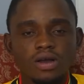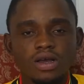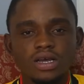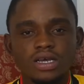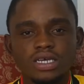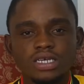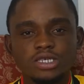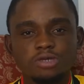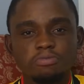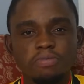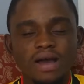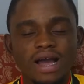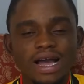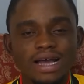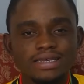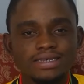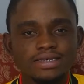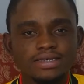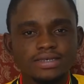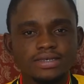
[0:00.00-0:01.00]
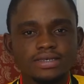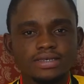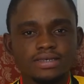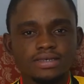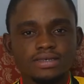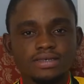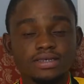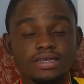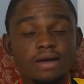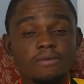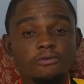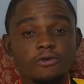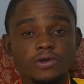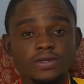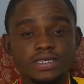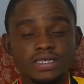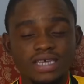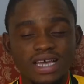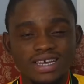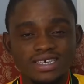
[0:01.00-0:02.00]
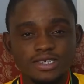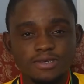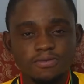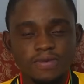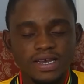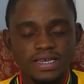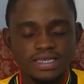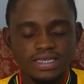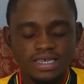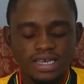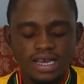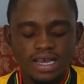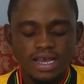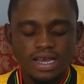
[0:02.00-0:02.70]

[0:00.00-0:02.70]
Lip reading: His passes somewhat suspect.